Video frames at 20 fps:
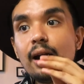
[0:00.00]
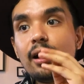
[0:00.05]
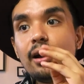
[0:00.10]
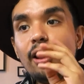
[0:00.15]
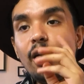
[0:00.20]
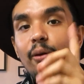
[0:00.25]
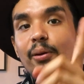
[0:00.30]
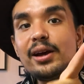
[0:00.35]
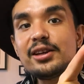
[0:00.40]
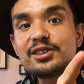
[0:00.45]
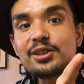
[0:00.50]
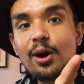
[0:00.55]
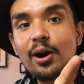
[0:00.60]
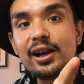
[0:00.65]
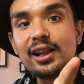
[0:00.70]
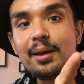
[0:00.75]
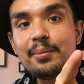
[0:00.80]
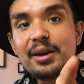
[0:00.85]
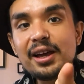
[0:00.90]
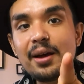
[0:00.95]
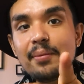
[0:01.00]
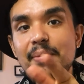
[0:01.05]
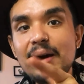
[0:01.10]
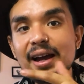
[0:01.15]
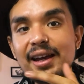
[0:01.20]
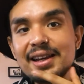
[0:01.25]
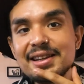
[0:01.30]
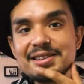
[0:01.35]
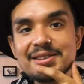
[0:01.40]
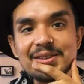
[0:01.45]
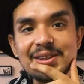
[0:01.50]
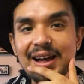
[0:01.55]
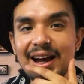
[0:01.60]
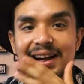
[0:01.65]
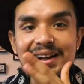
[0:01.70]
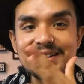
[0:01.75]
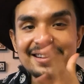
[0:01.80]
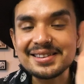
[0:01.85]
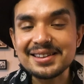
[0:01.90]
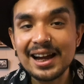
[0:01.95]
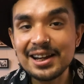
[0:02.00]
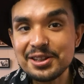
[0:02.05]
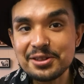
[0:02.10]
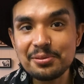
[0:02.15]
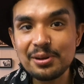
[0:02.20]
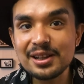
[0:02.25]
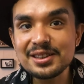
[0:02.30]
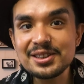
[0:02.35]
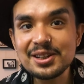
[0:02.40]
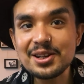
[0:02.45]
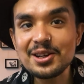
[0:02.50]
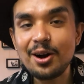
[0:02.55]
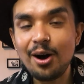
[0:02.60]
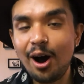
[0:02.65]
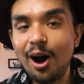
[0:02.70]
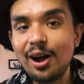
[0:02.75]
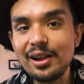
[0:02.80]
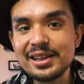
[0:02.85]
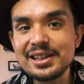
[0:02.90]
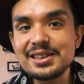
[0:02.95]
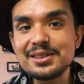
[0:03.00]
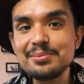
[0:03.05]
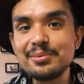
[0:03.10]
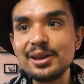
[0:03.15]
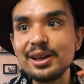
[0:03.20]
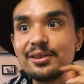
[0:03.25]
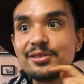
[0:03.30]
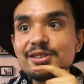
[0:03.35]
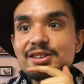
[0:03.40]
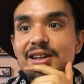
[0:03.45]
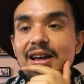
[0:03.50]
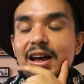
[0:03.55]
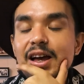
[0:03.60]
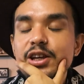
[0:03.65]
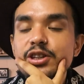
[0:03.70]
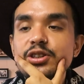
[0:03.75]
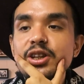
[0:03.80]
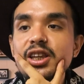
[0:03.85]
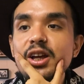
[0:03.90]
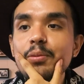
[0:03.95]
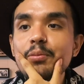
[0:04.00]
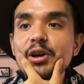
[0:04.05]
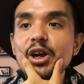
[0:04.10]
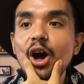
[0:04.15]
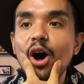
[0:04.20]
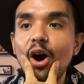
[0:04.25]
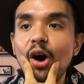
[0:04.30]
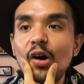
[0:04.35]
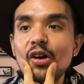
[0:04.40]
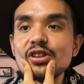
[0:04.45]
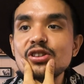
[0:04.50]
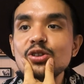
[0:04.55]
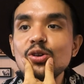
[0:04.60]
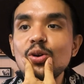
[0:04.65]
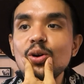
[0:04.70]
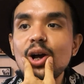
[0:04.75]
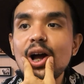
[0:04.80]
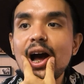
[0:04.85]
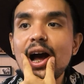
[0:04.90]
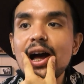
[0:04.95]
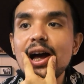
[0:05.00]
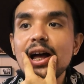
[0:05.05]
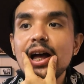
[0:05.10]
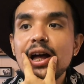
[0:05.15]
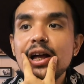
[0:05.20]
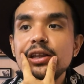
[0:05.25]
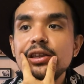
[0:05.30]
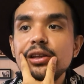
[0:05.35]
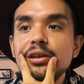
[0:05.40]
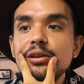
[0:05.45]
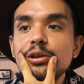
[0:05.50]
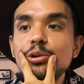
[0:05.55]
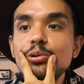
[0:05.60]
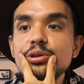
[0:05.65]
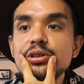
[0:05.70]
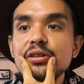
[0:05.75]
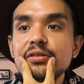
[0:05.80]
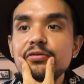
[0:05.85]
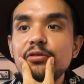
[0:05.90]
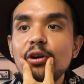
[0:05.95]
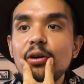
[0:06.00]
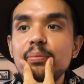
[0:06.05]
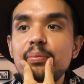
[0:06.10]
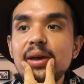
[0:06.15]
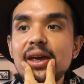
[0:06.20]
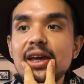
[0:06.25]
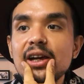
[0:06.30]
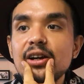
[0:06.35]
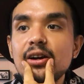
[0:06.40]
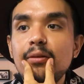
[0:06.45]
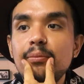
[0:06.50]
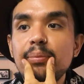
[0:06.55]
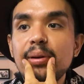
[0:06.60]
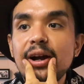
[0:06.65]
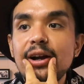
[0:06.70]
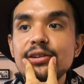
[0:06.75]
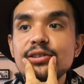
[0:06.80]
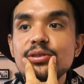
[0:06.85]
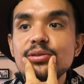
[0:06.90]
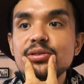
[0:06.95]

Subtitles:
Oh, wait, sorry. Let me get back into that, because I just want to tell you all these myths. So then we also got Lucifer being compared to